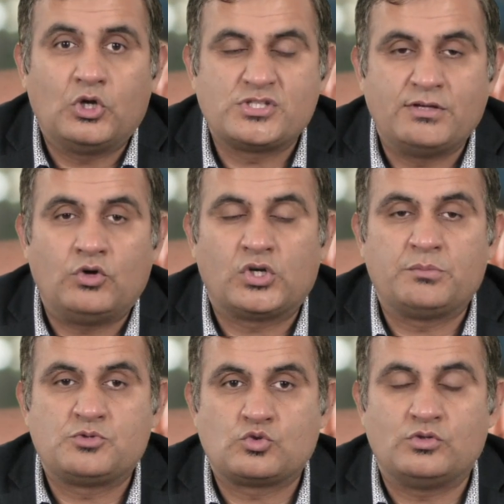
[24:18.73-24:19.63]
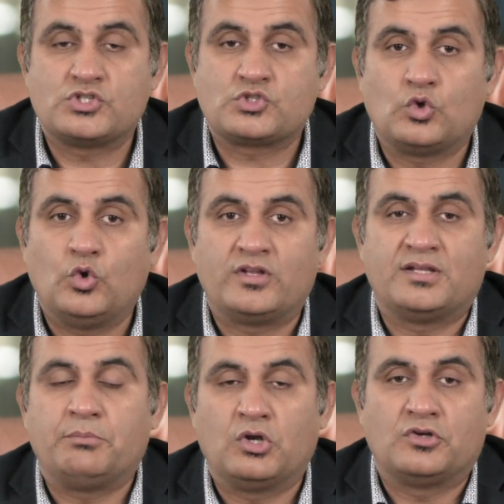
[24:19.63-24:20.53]
because they wanted students to
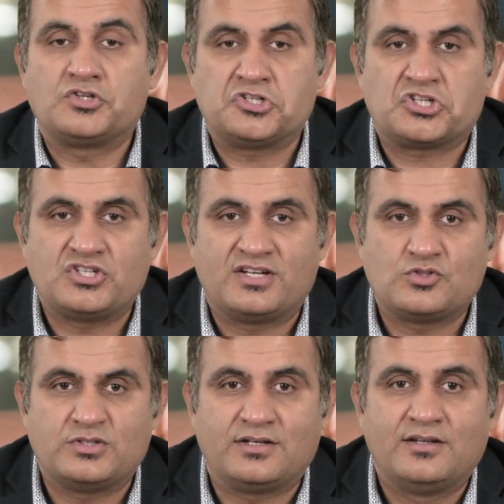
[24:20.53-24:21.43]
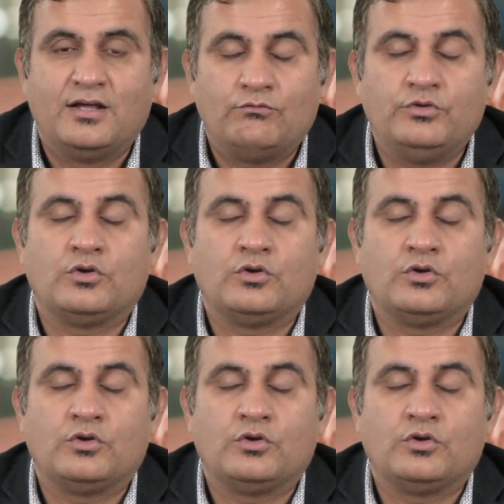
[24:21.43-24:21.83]
go into that particular direction so that